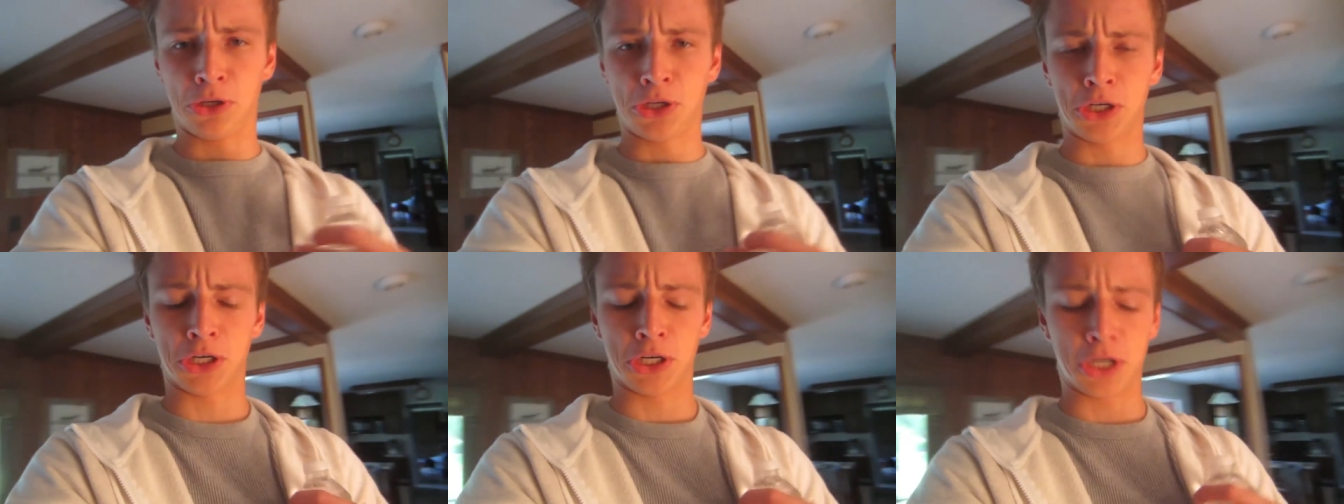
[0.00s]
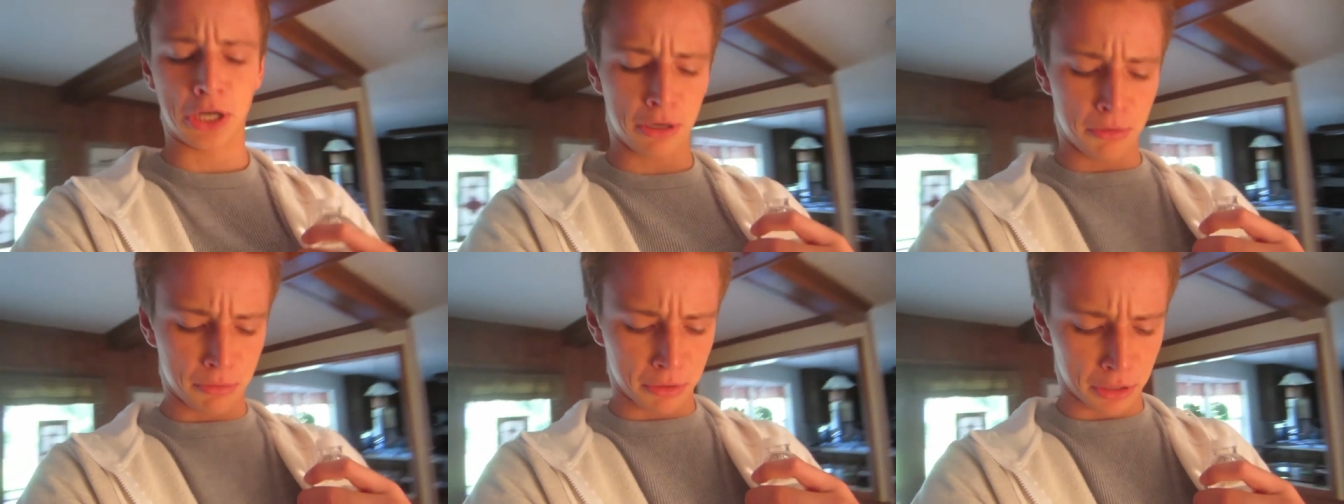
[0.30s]

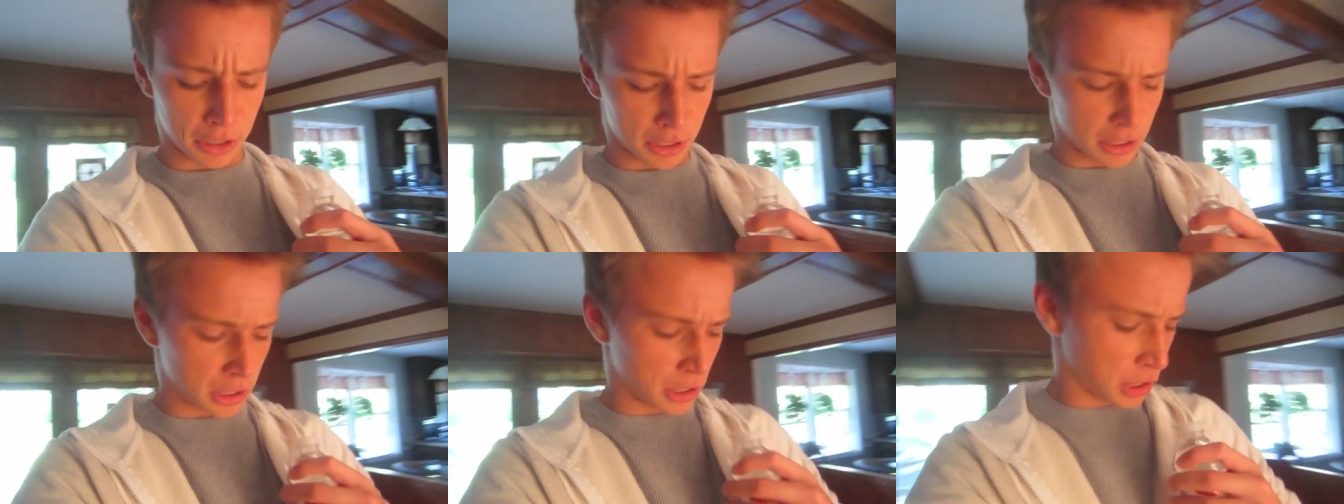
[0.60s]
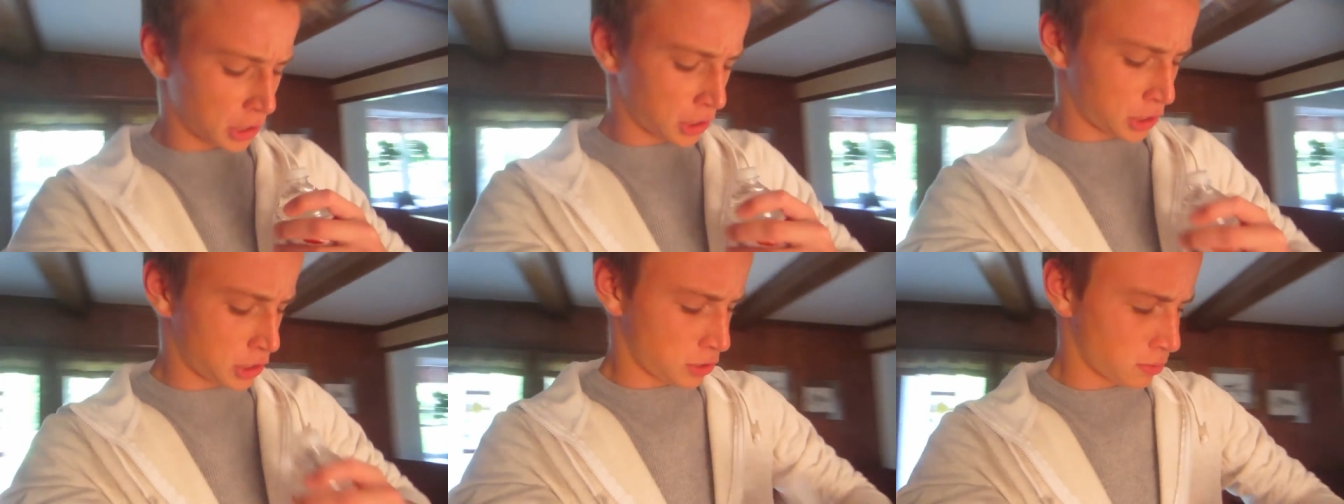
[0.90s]
shirt with a
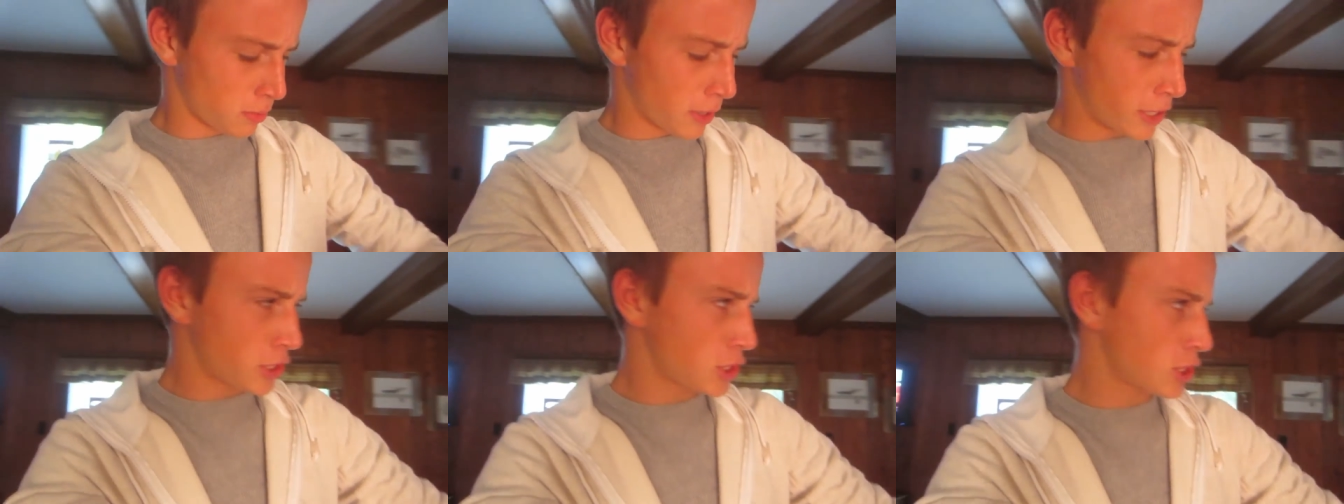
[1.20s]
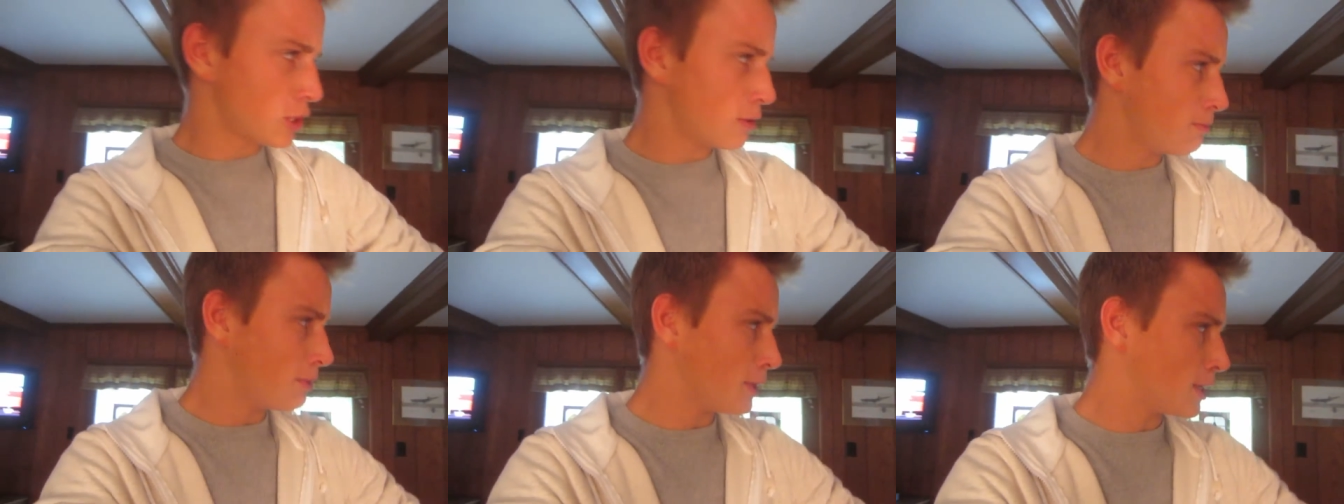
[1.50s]

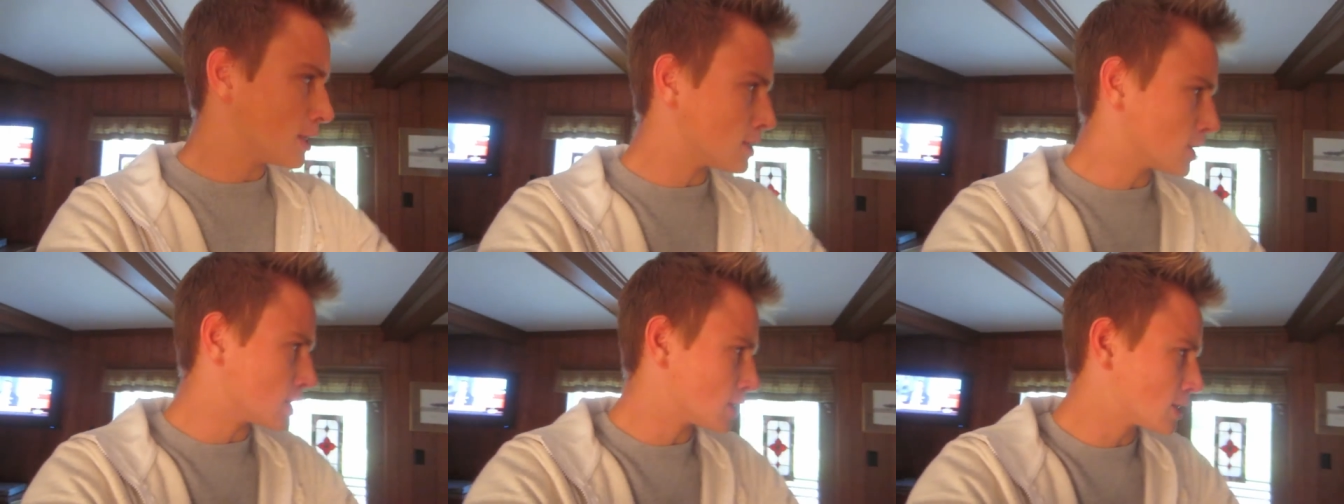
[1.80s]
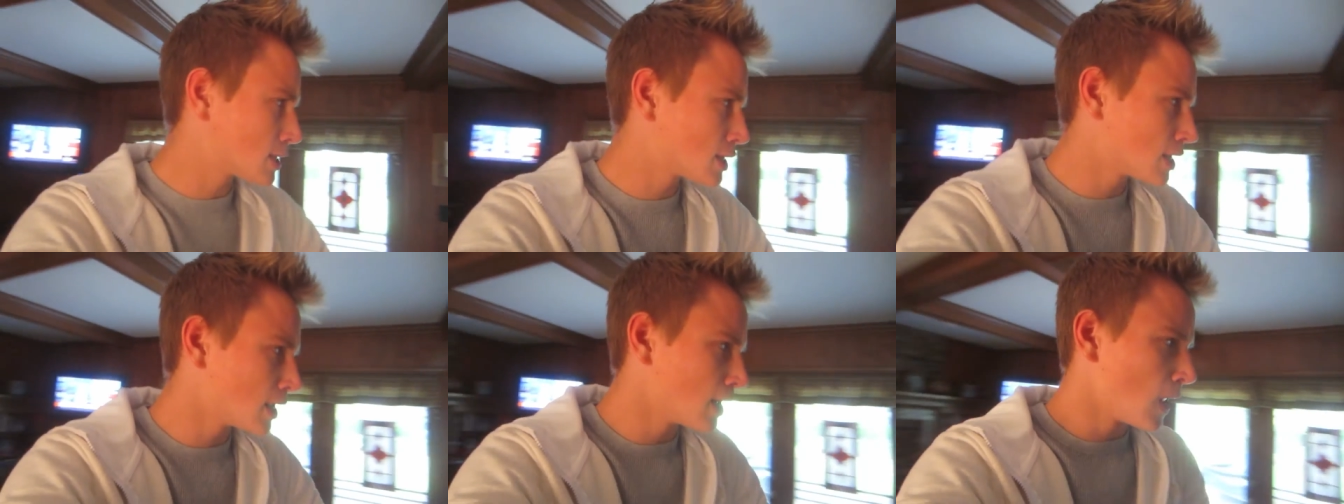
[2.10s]
sweatshirt because
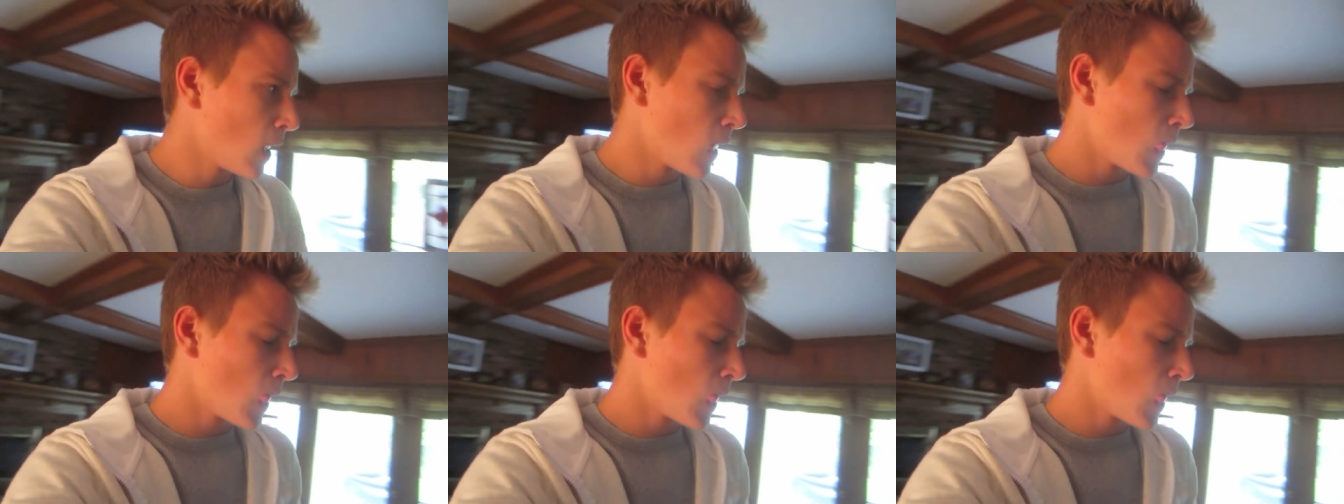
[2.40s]
it's